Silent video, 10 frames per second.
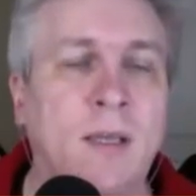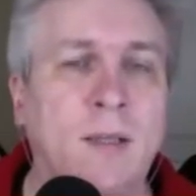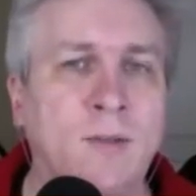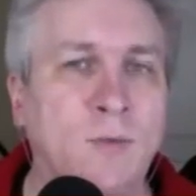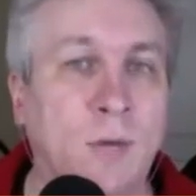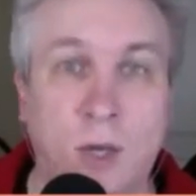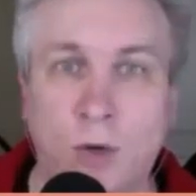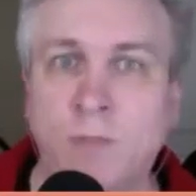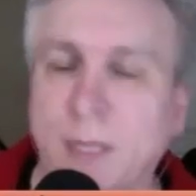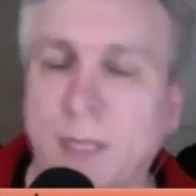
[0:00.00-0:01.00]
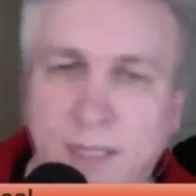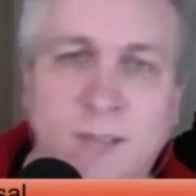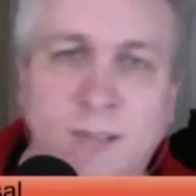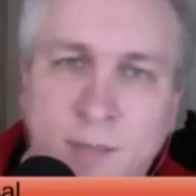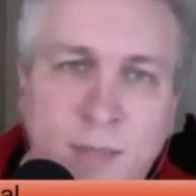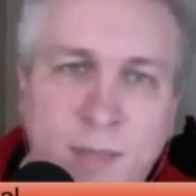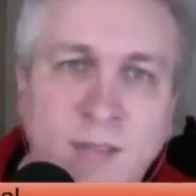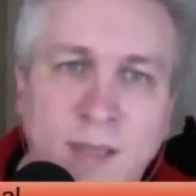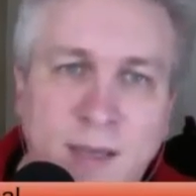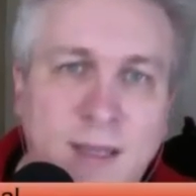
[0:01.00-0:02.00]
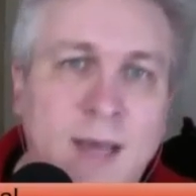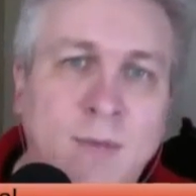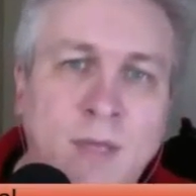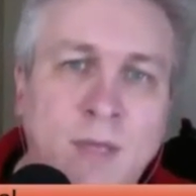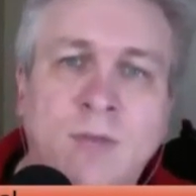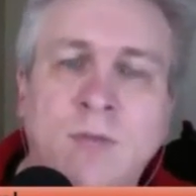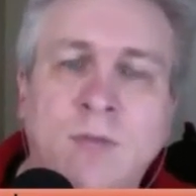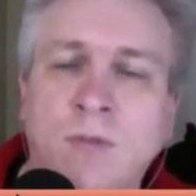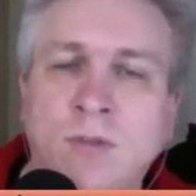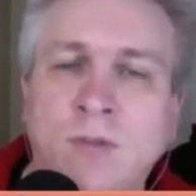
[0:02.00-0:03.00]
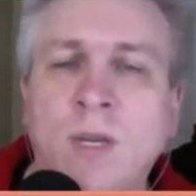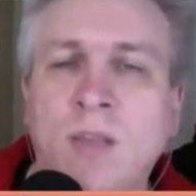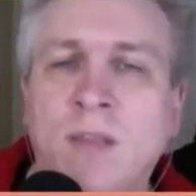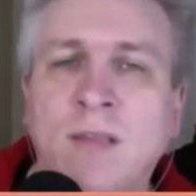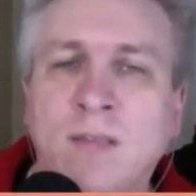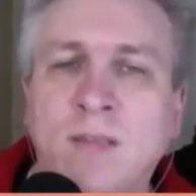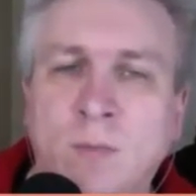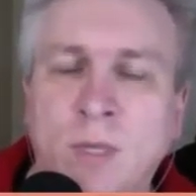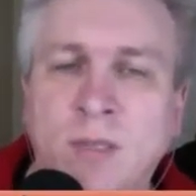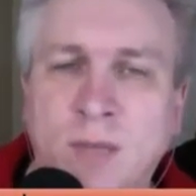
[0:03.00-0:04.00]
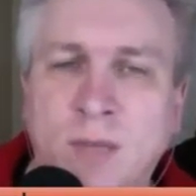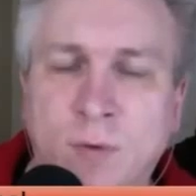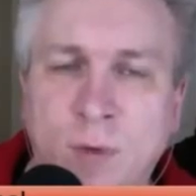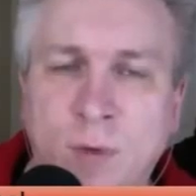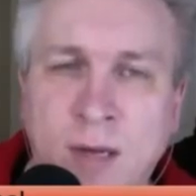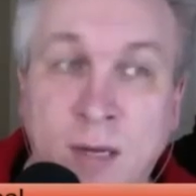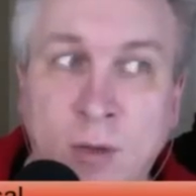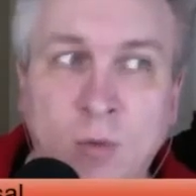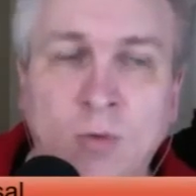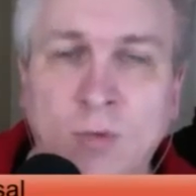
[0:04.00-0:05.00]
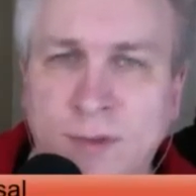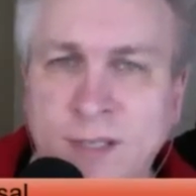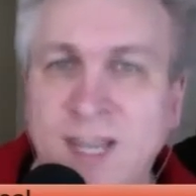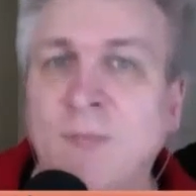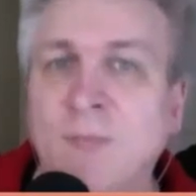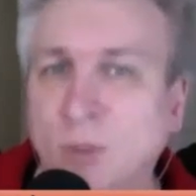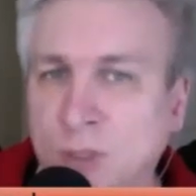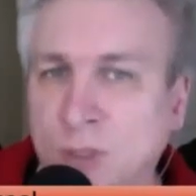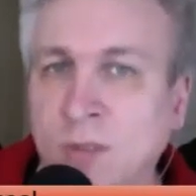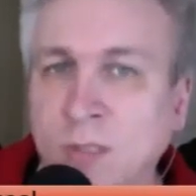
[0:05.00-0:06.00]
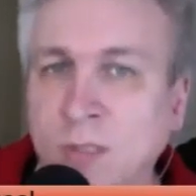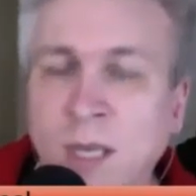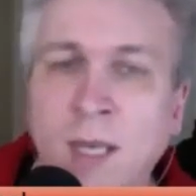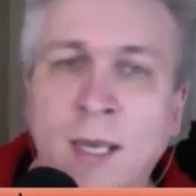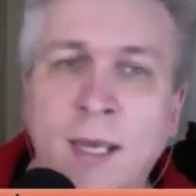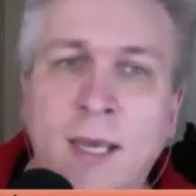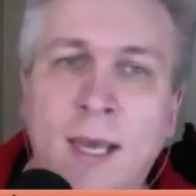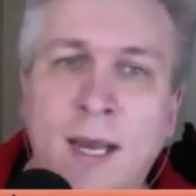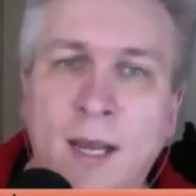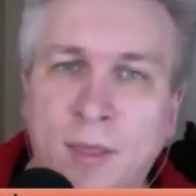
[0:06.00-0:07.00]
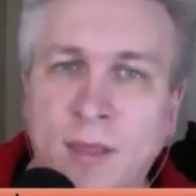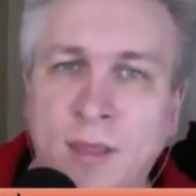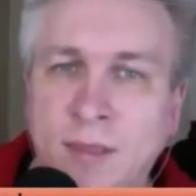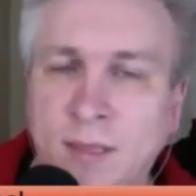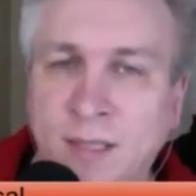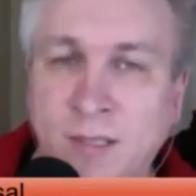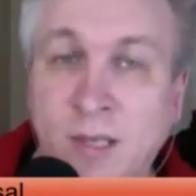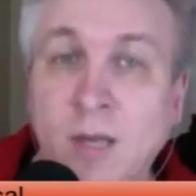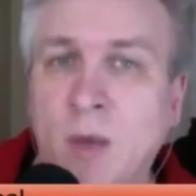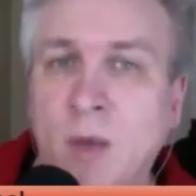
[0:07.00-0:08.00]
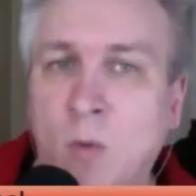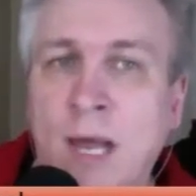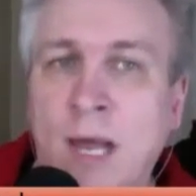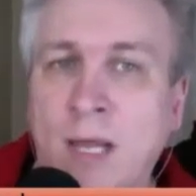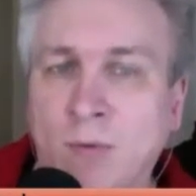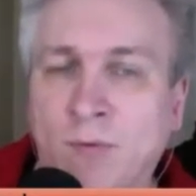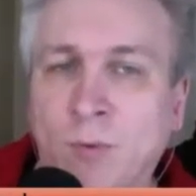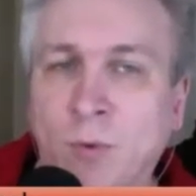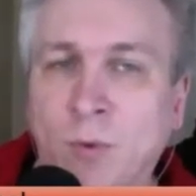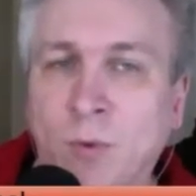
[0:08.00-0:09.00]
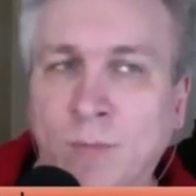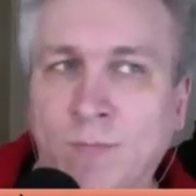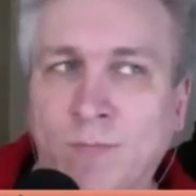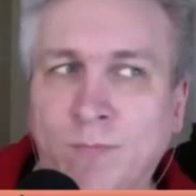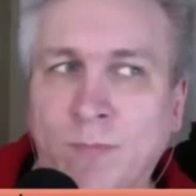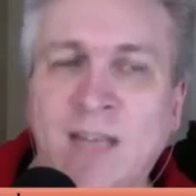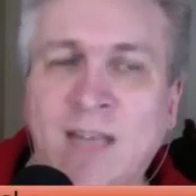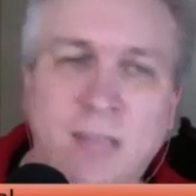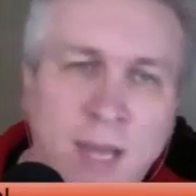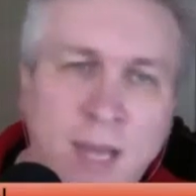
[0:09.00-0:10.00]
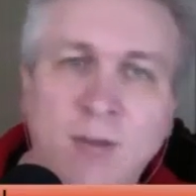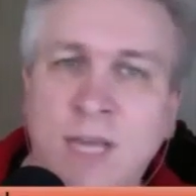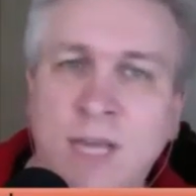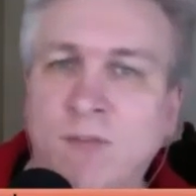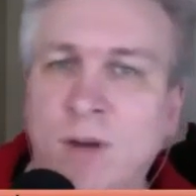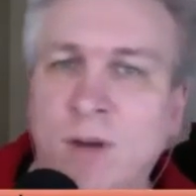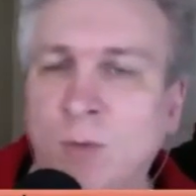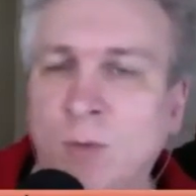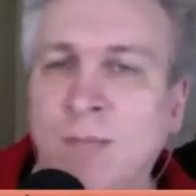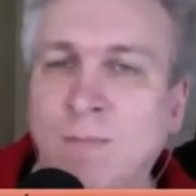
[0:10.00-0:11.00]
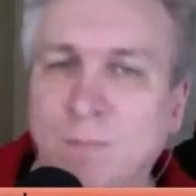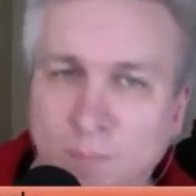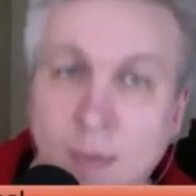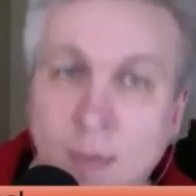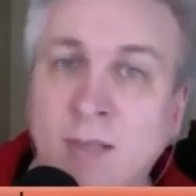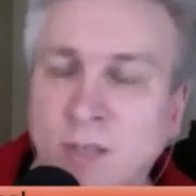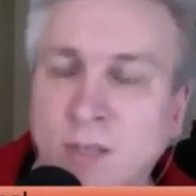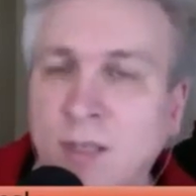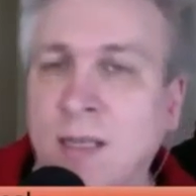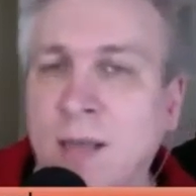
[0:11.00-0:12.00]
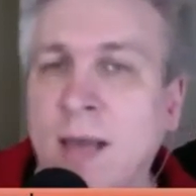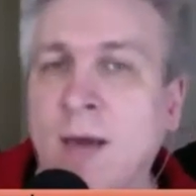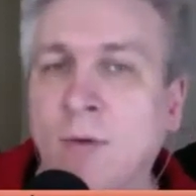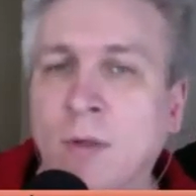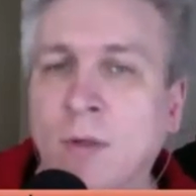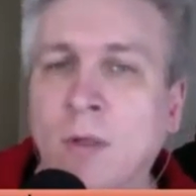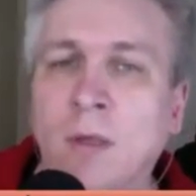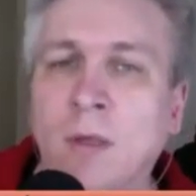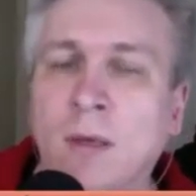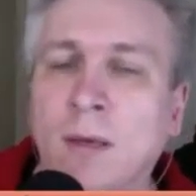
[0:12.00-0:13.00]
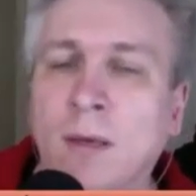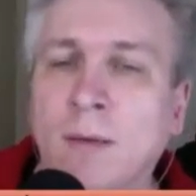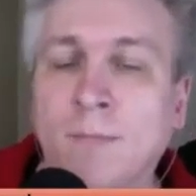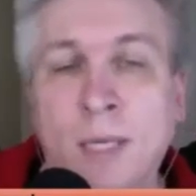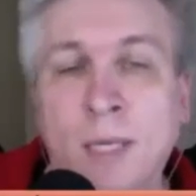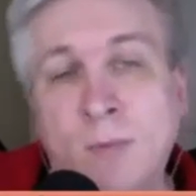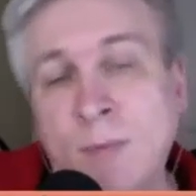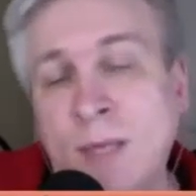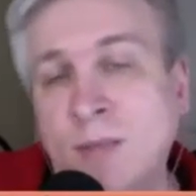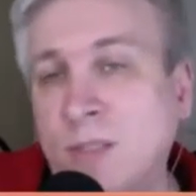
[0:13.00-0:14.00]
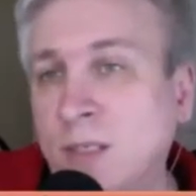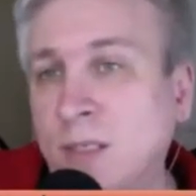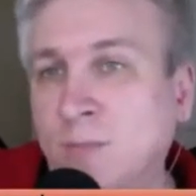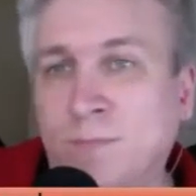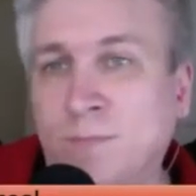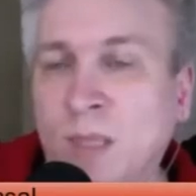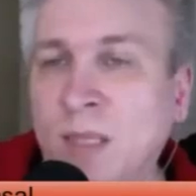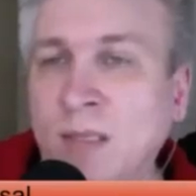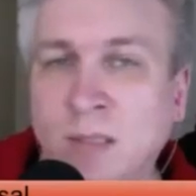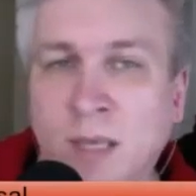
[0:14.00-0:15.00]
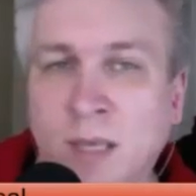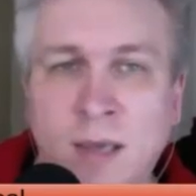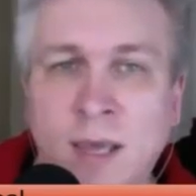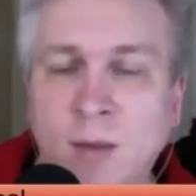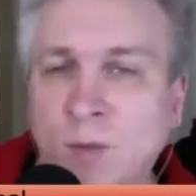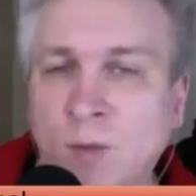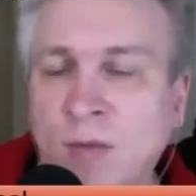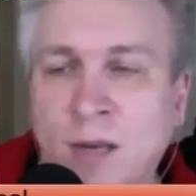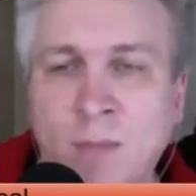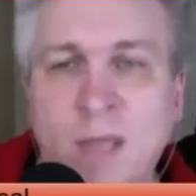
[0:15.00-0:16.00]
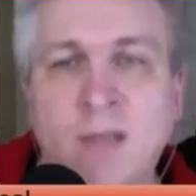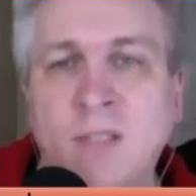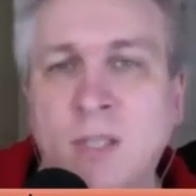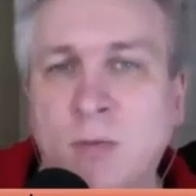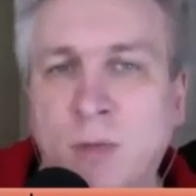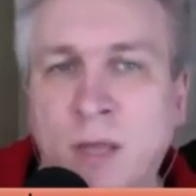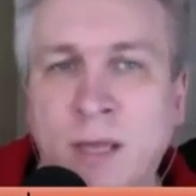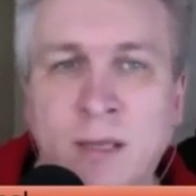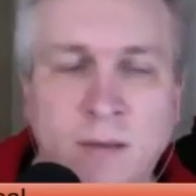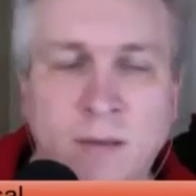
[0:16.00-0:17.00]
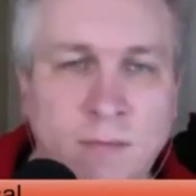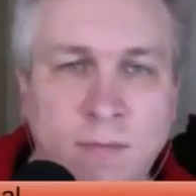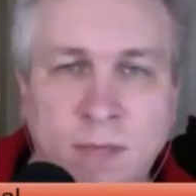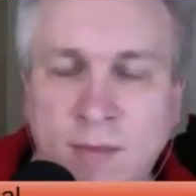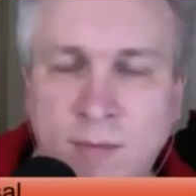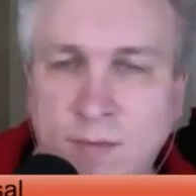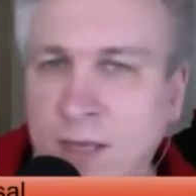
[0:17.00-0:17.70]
Do I host my test database in the cloud then too? There's so many things that we take for granted on local dev machines, and I think it's going to be a while before an entire dev environment really makes it in the cloud. But we may see things like, hey, you've got an embedded SQLite, and